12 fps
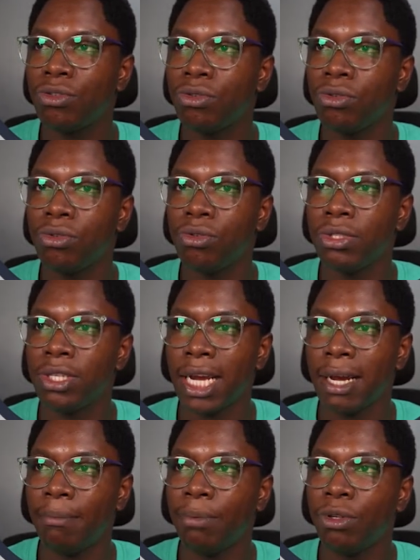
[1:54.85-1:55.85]
to
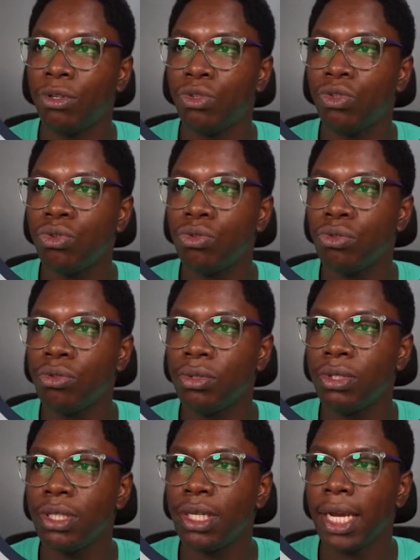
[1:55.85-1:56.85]
tab two